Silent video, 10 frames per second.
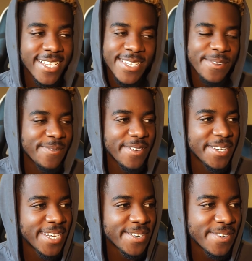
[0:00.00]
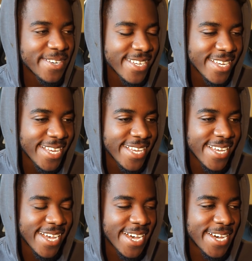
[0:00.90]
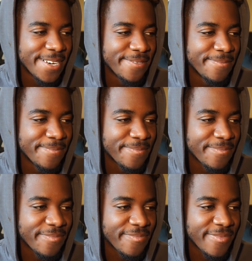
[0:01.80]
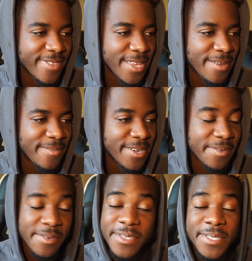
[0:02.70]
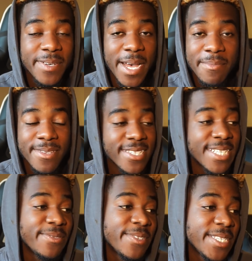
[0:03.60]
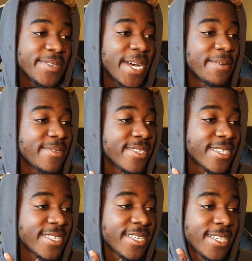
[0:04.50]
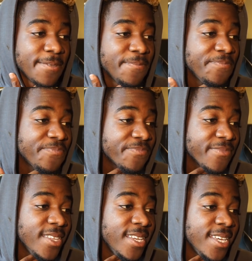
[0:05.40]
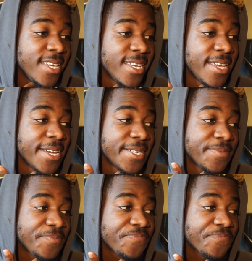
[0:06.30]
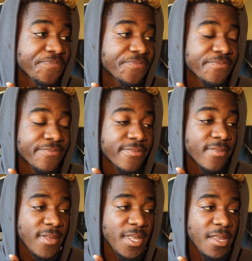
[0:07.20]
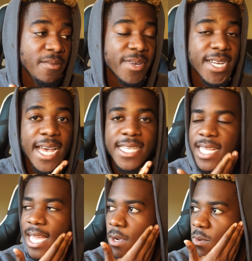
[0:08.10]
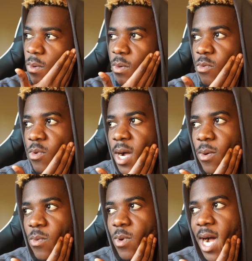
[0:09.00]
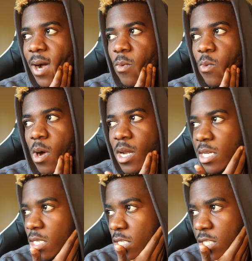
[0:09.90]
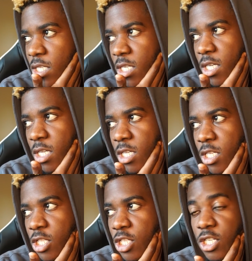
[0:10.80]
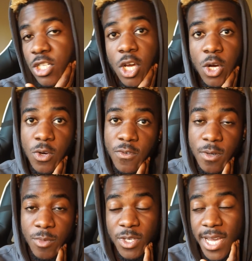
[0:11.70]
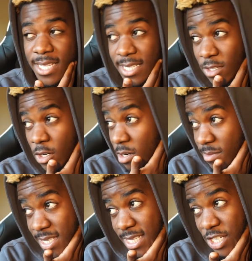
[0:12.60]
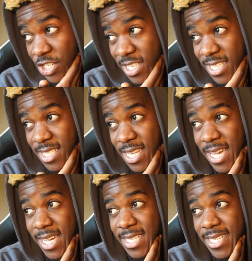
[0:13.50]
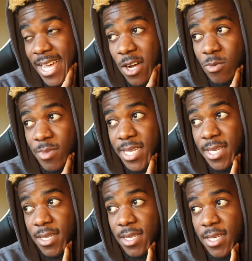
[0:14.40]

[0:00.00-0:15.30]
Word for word: It's not funny at all. Um, but we'll see what happens in it. We'll see what happens. Yeah. But guys, like, what what I want to know from you guys in the comment section is, tell me